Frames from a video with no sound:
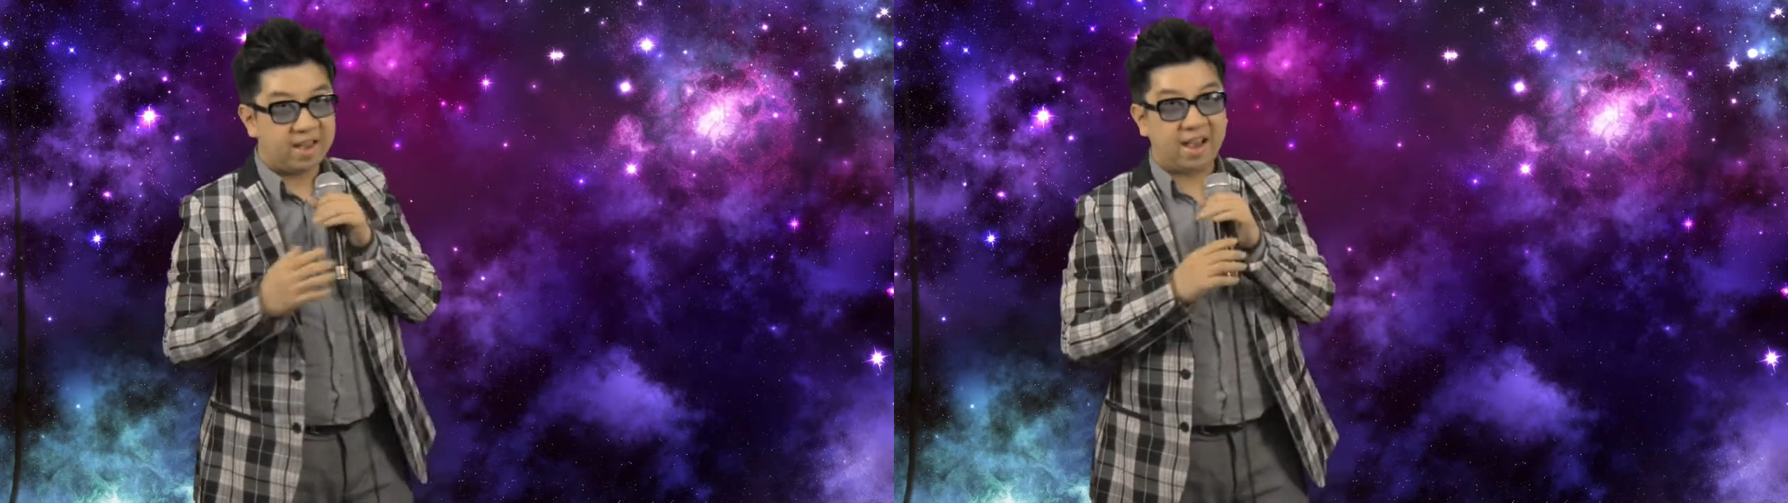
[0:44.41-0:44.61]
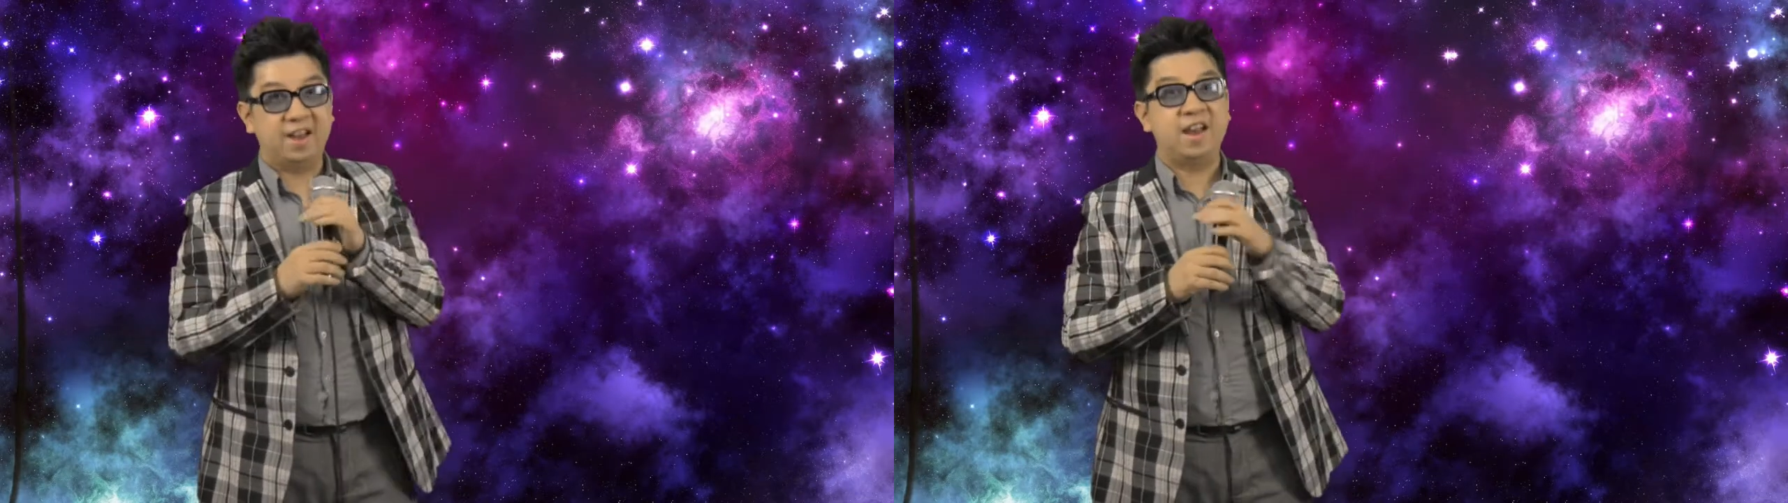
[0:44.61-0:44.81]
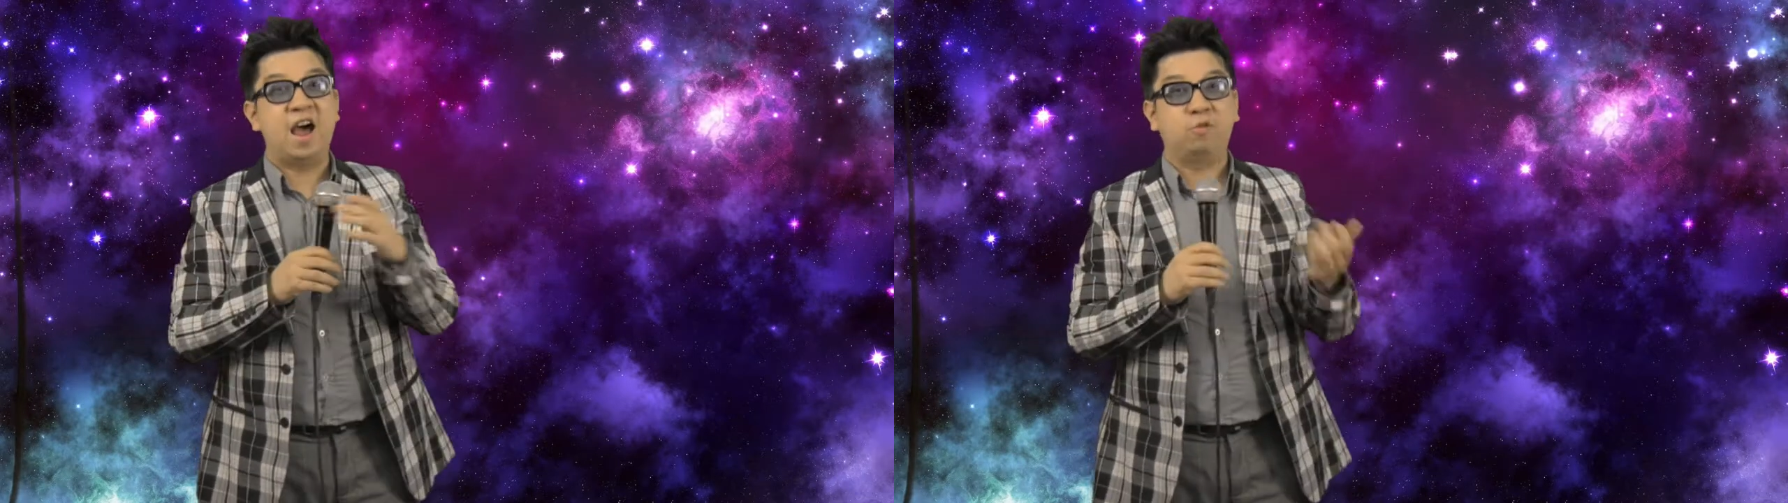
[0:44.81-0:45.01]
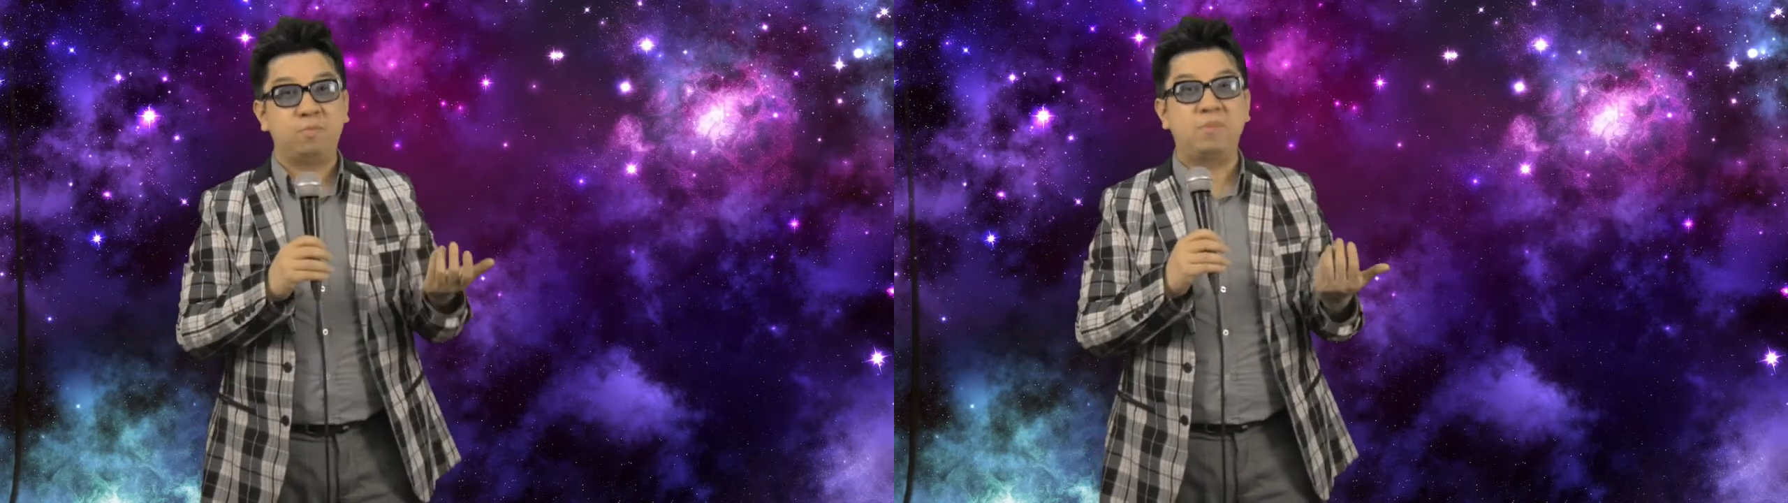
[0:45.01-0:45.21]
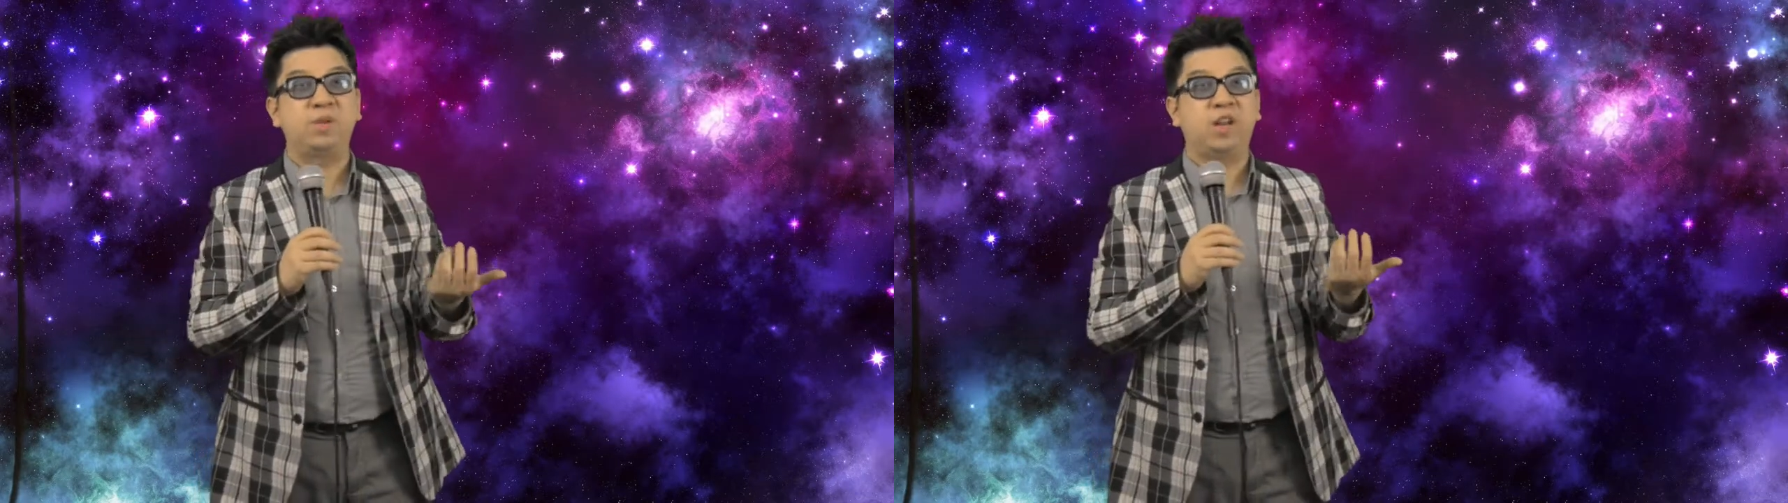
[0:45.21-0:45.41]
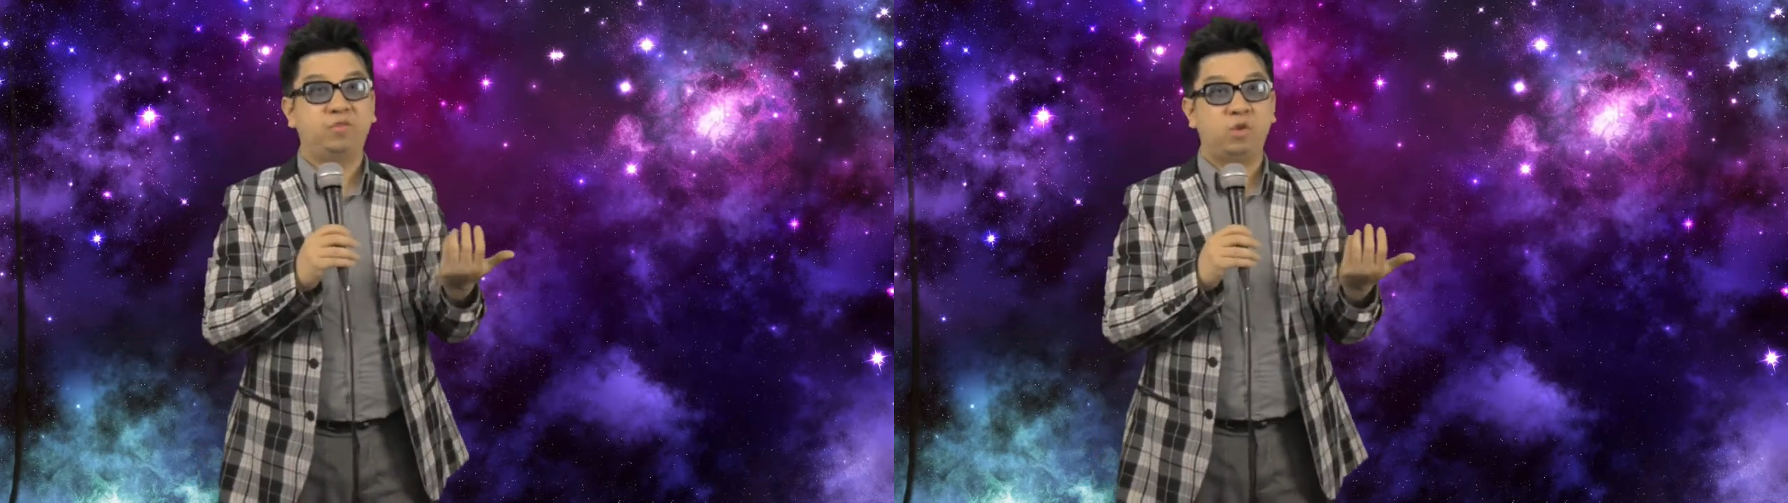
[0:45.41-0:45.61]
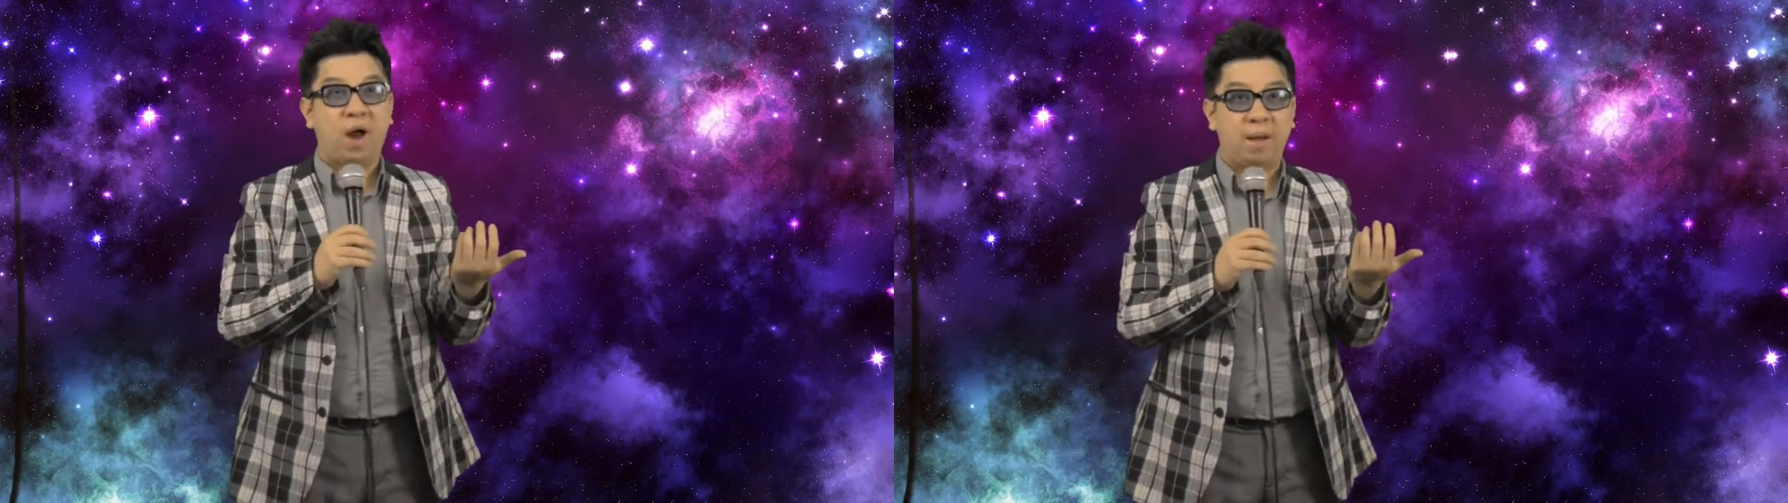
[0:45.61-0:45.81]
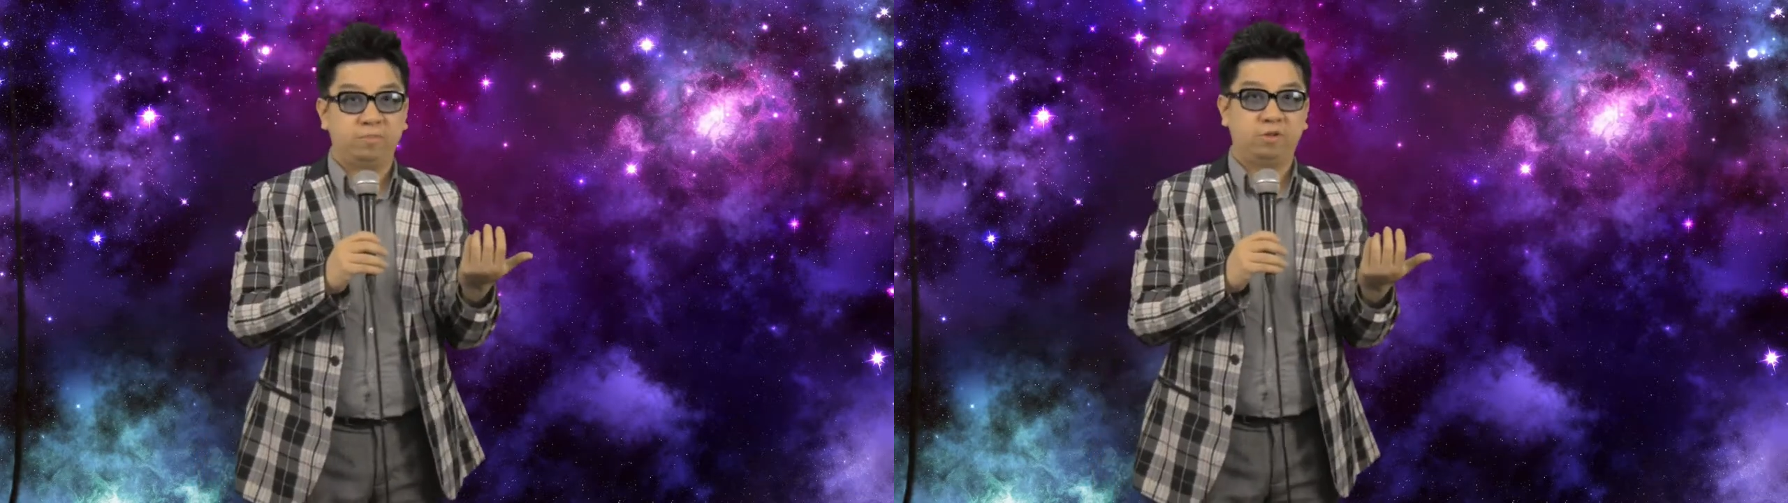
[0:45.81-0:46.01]
And now my beloved
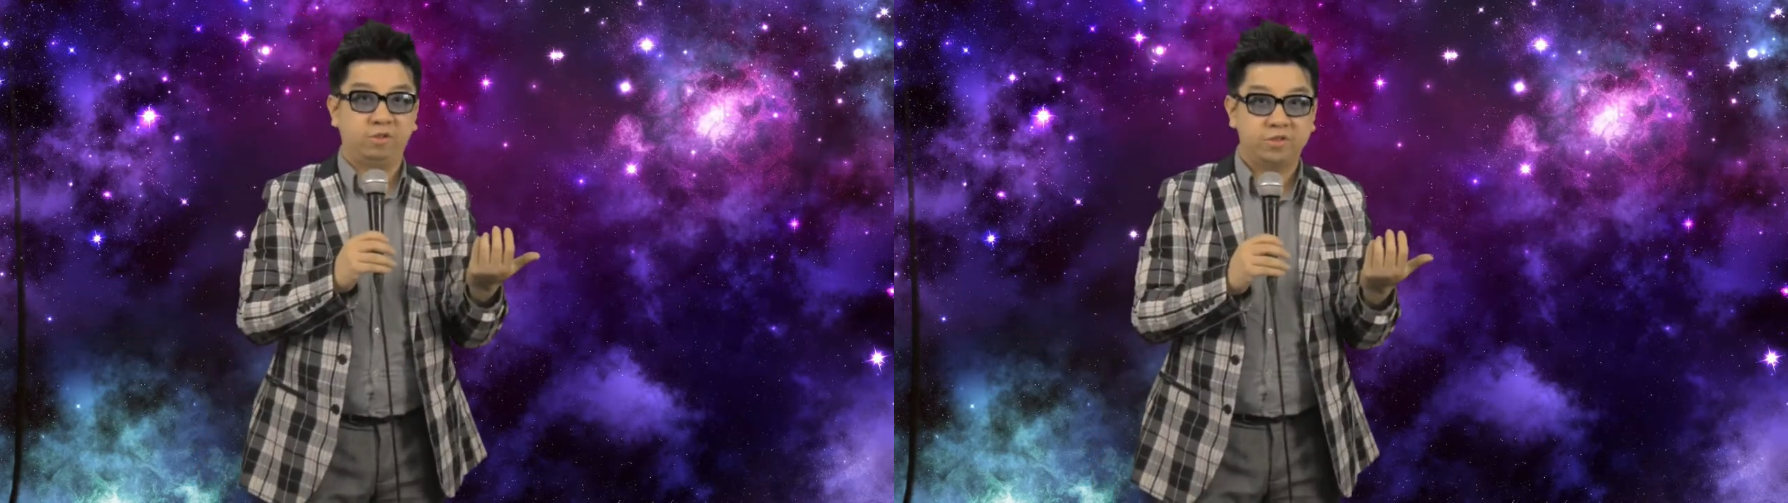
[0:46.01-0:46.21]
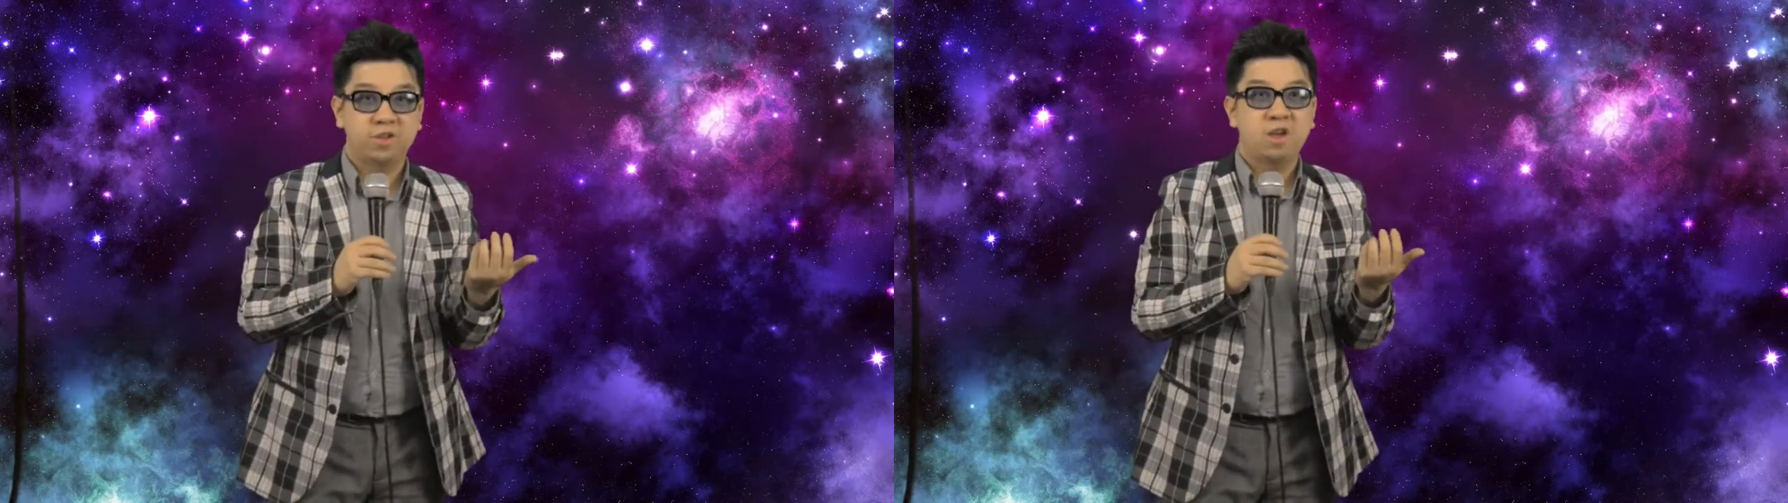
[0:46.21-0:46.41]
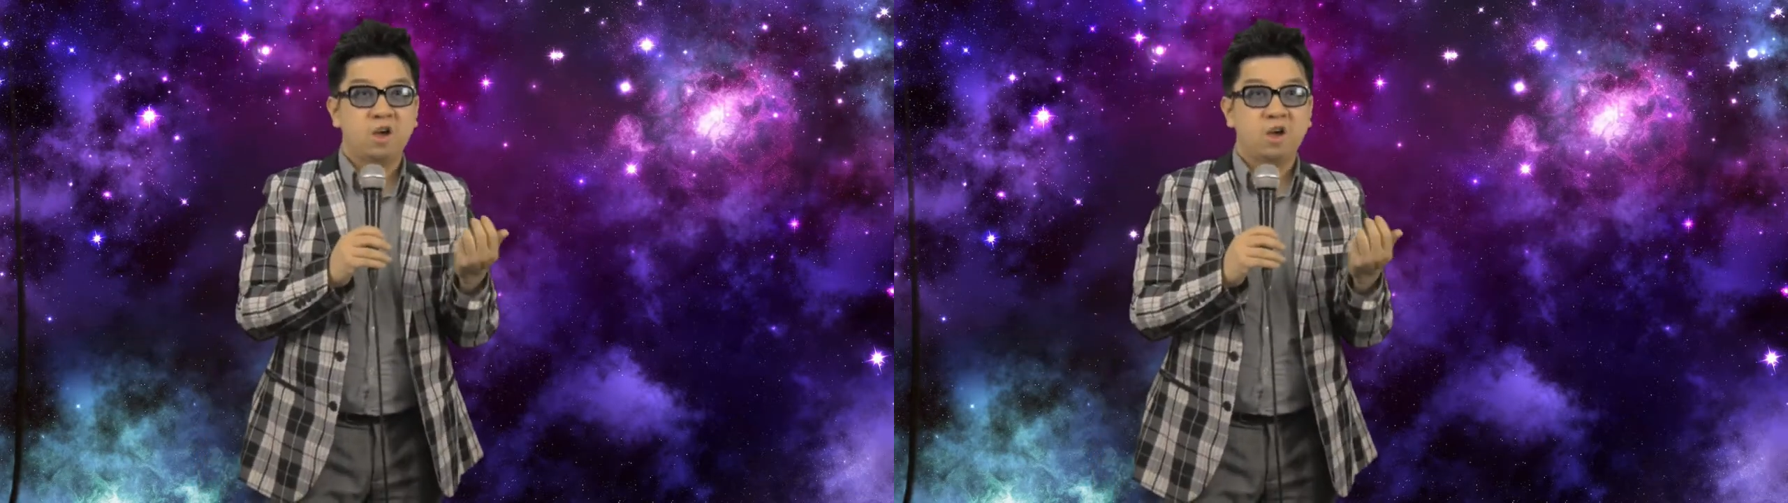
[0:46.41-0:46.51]
Raptors,